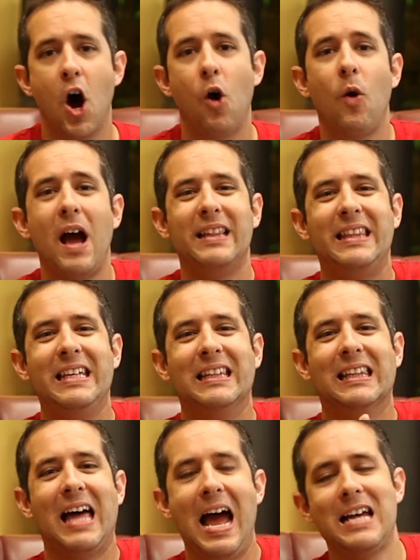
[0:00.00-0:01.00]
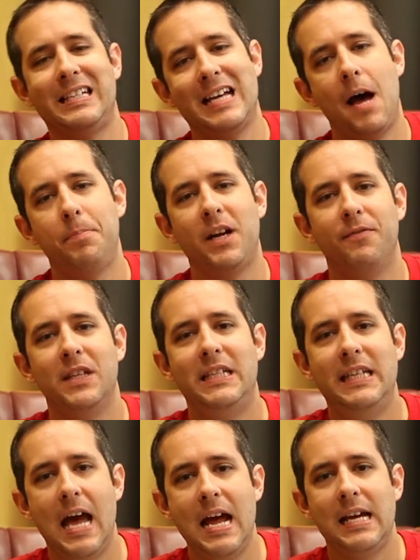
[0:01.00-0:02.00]
All right, the last topic of the
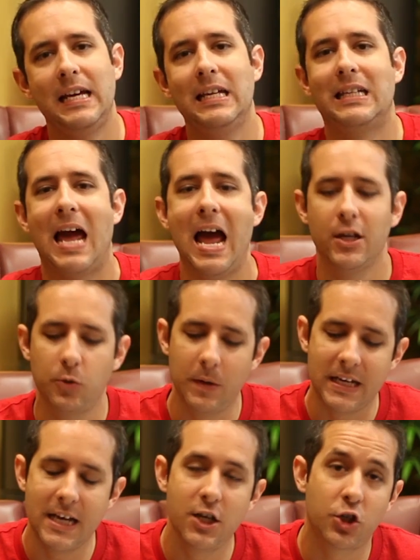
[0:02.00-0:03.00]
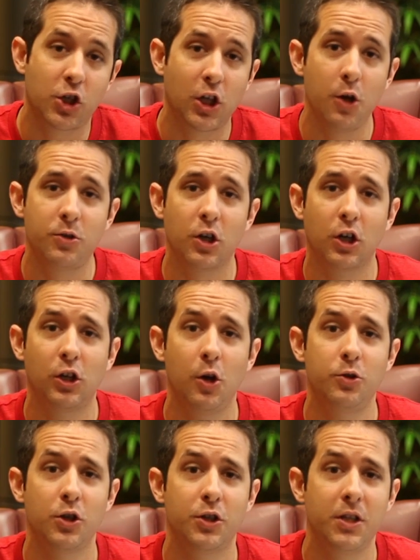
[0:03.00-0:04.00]
day is, as we inch closer and
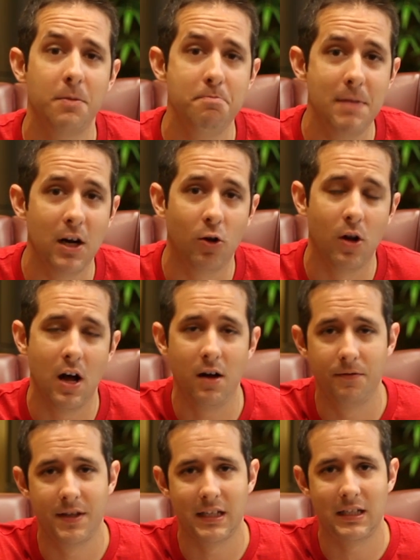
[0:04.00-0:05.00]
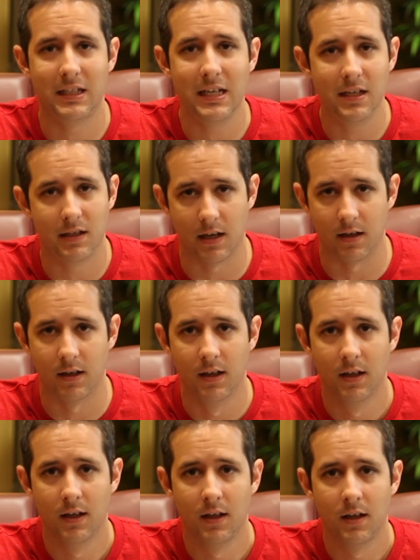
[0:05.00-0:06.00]
closer to the middle of the season,
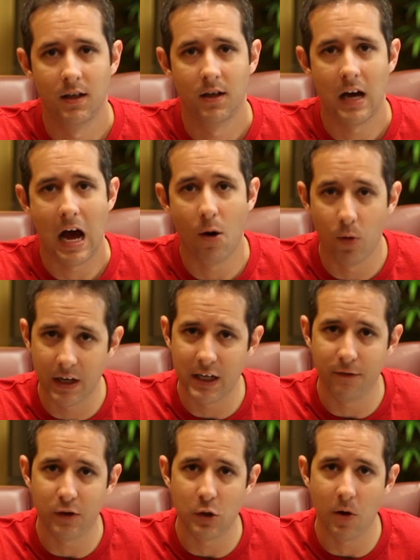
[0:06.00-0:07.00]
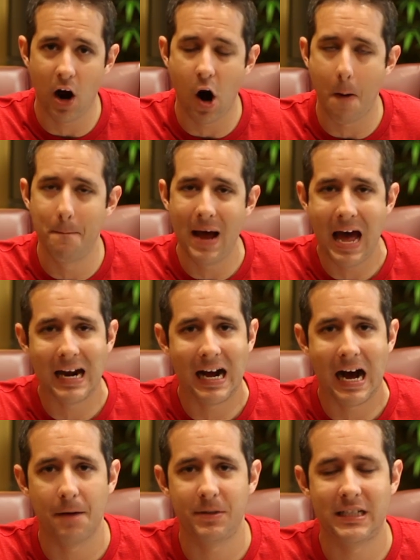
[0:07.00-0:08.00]
I want to give you our Bad
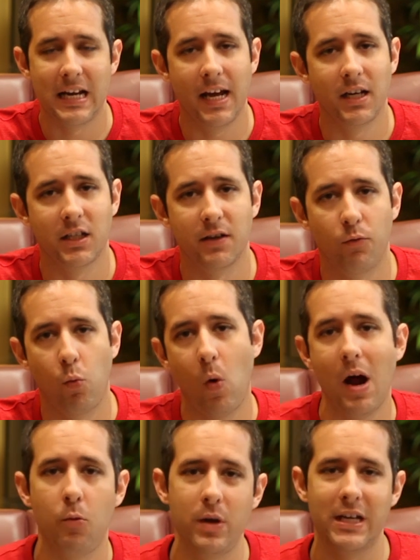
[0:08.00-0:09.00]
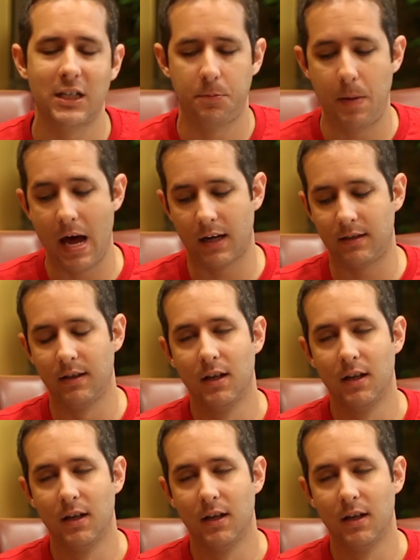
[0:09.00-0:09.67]
Hop standings of what we expect